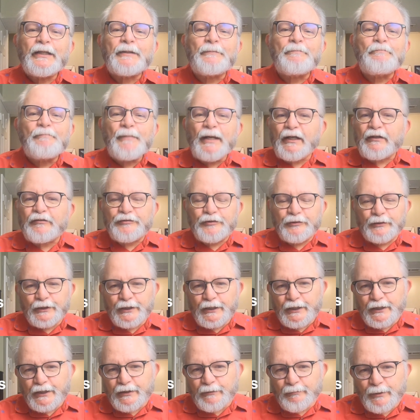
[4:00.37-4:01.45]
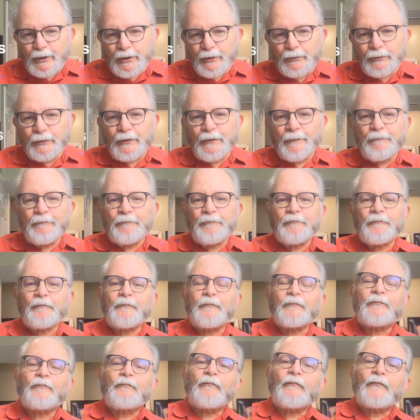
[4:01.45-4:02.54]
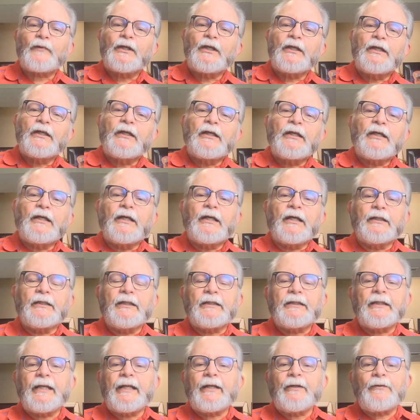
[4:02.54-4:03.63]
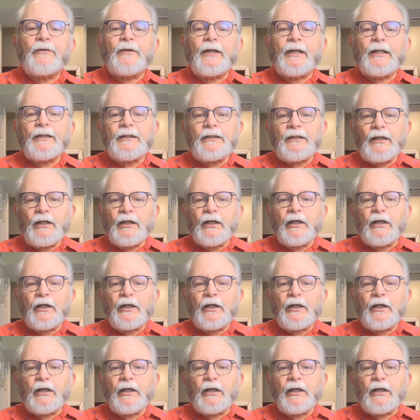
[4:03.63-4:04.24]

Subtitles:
the Mixolydian Mode. And then later on,